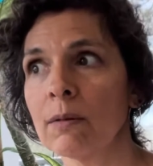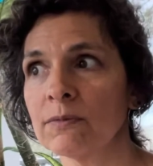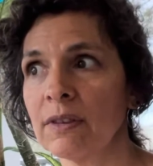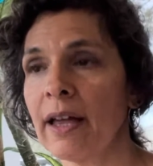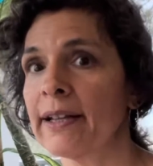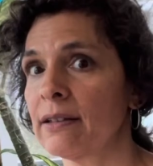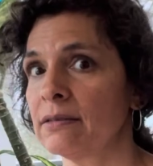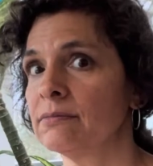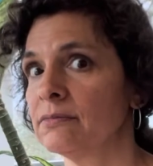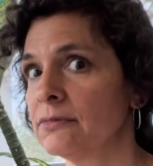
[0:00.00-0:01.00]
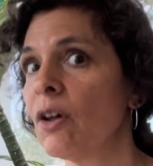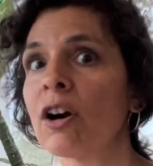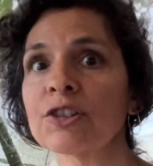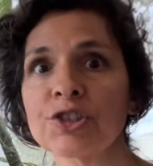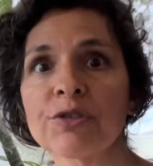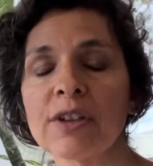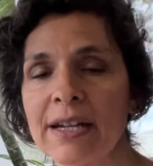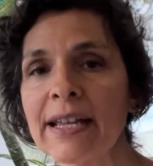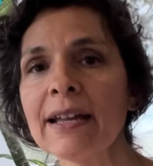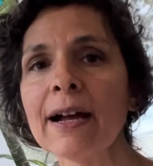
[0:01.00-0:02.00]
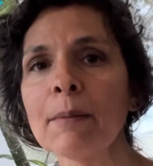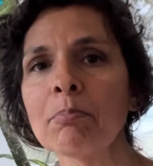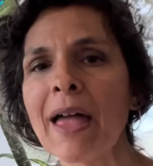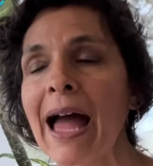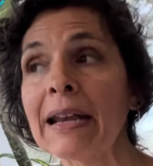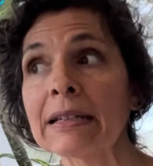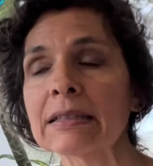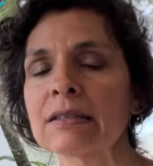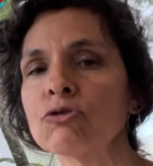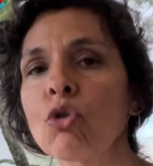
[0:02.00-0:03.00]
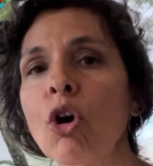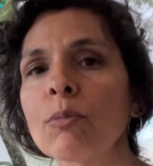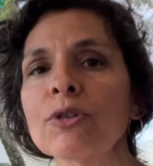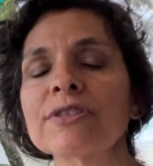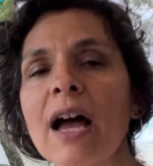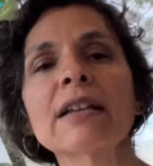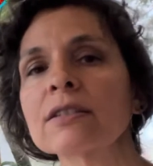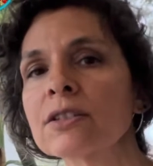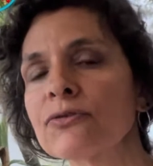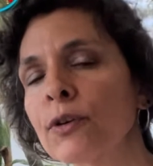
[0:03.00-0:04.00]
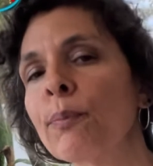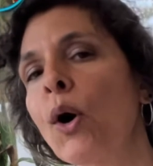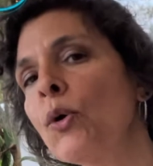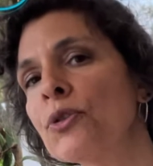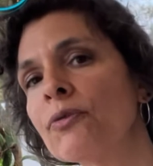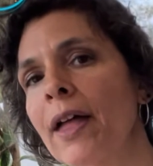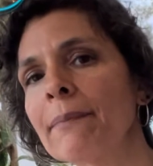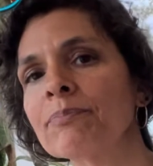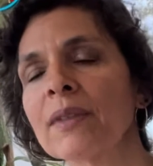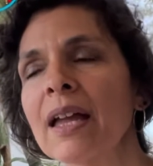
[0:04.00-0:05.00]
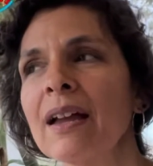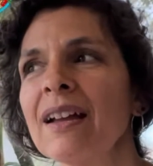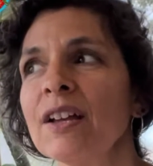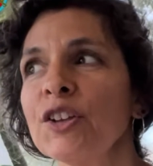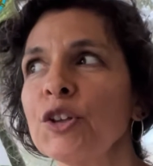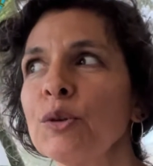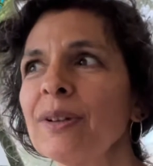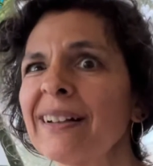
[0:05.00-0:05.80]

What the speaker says: like larger than him, and it's normal sizes for both of them. You would